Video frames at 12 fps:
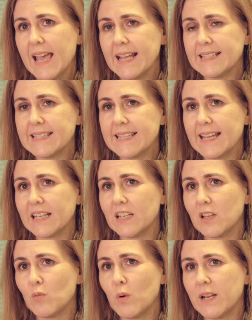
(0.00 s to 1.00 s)
And
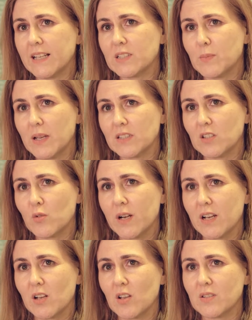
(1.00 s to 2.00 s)
secondly, when expected
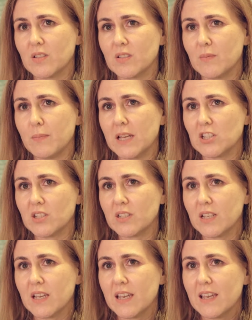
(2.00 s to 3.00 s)
credit losses are measured,
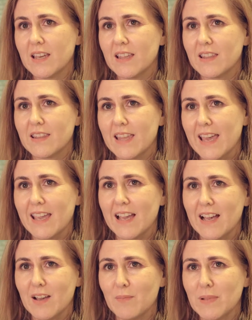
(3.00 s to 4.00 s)
they
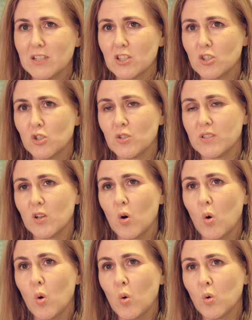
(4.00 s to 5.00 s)
are measured using
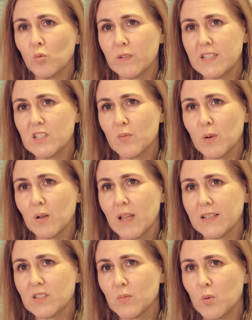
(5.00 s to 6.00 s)
all reasonable
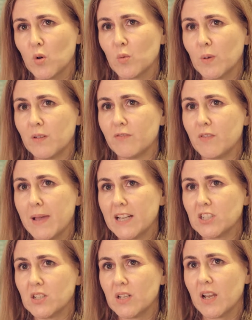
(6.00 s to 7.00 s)
and supportable
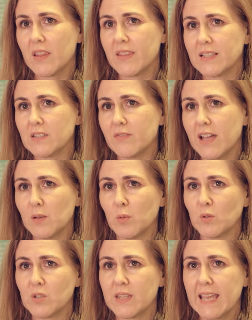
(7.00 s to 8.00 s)
information that's
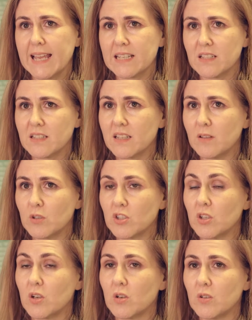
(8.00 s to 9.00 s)
available to the entity,
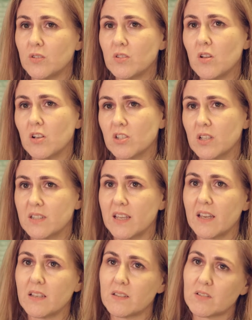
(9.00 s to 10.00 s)
which includes not just
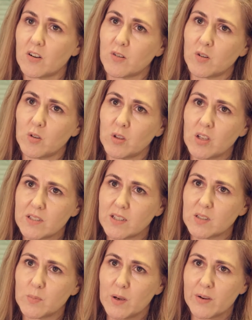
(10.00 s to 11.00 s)
their historical loss
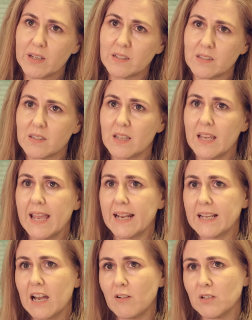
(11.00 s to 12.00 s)
experience
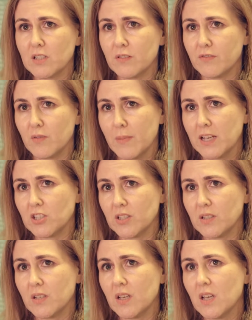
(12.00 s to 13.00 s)
and current
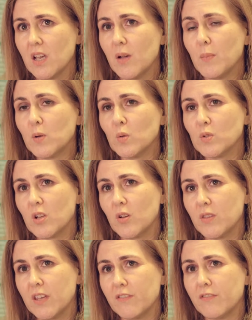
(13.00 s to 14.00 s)
information, but also their